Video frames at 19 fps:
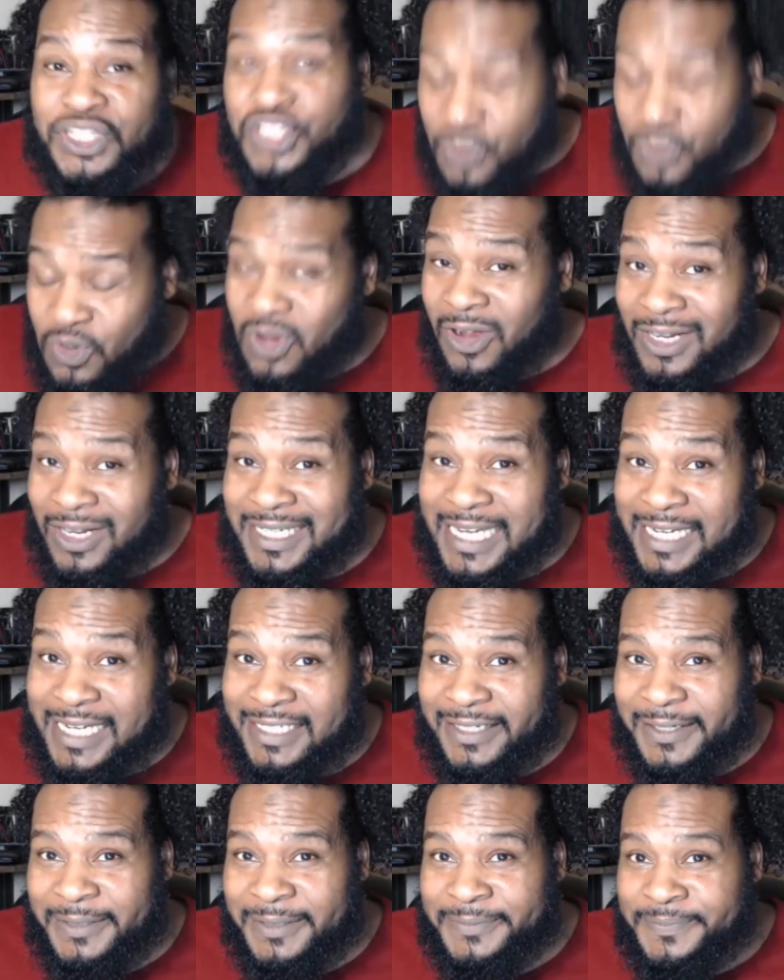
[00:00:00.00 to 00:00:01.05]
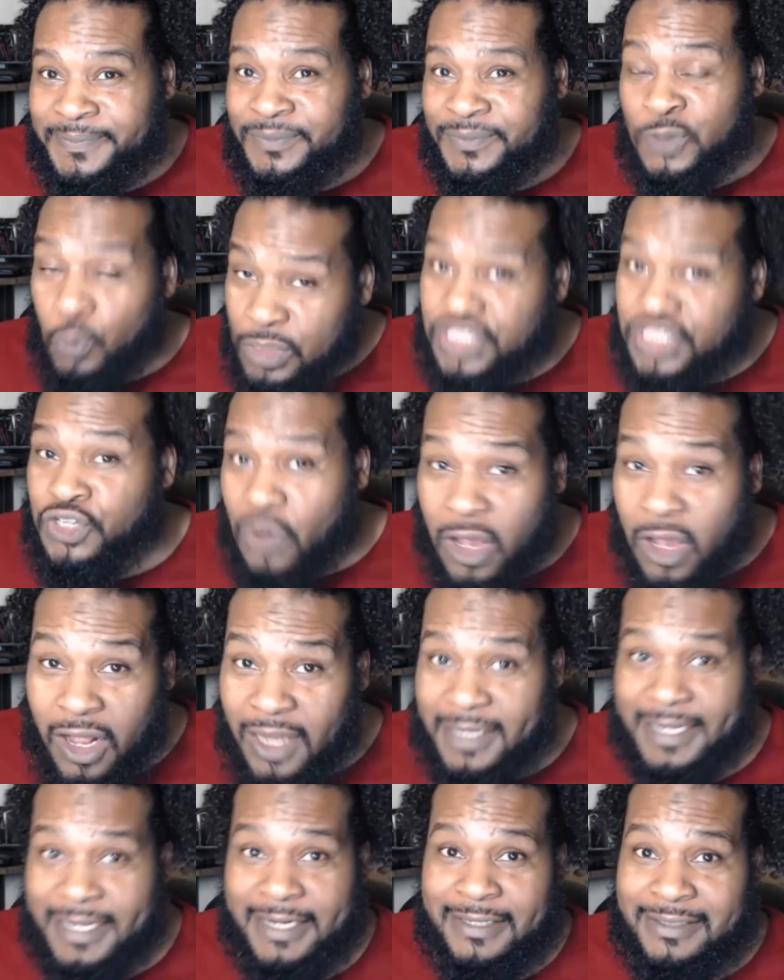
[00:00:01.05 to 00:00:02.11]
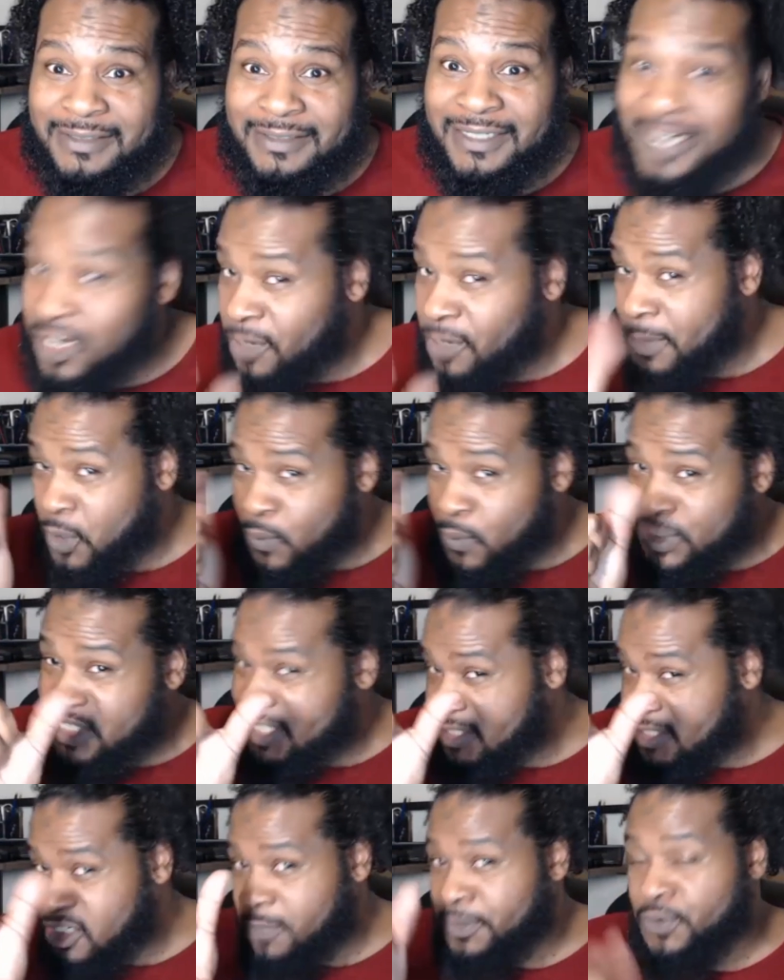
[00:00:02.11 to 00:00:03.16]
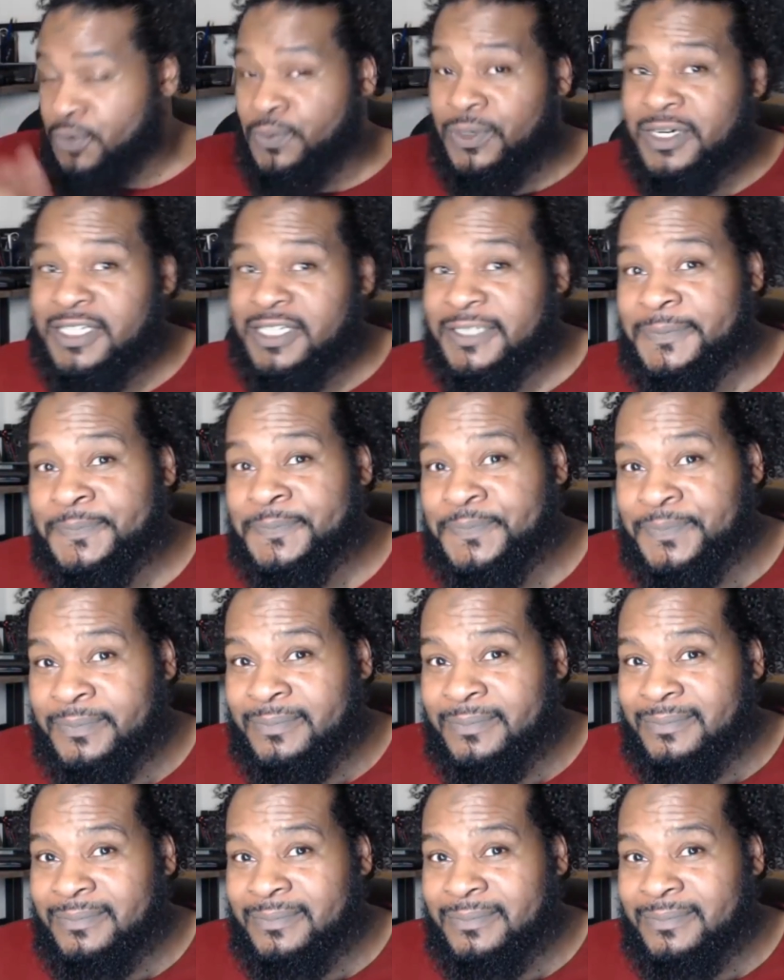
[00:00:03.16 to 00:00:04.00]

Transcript: What do you call that? What do you call that in Arabic? What's the Arabic word?